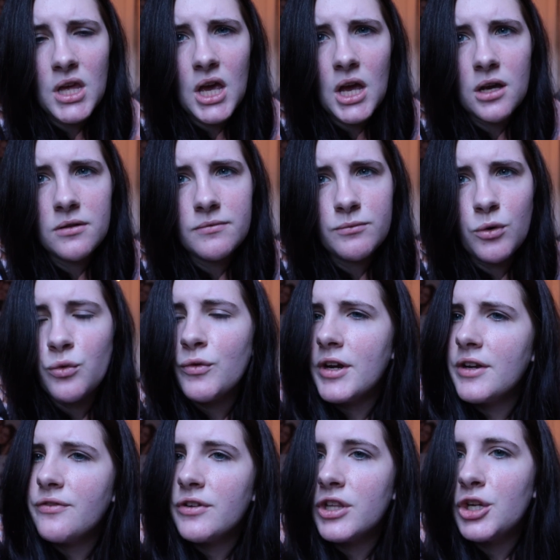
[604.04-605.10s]
Yeah, we'll
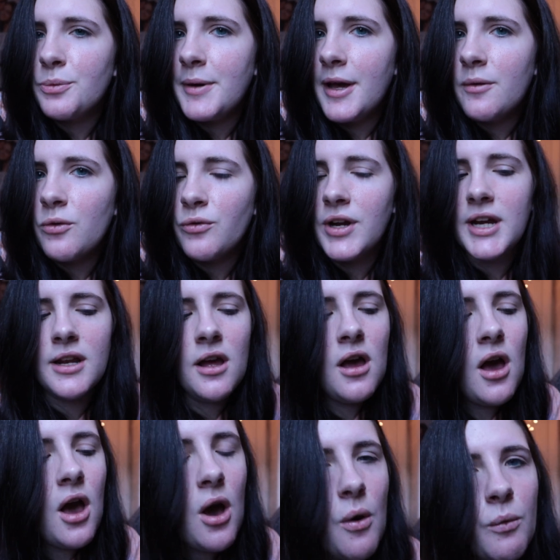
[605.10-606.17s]
read for a little bit. We'll read
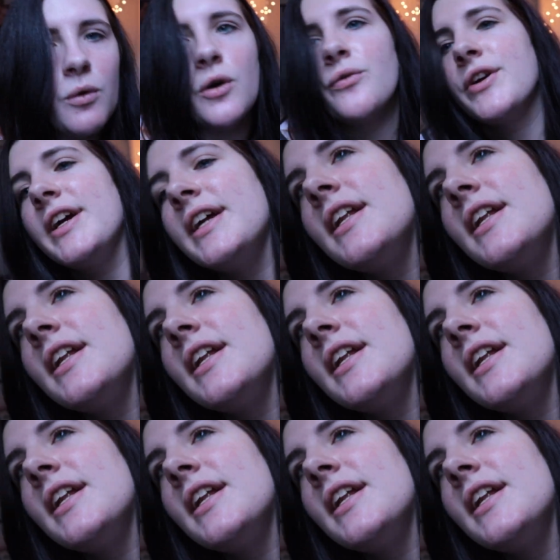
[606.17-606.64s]
for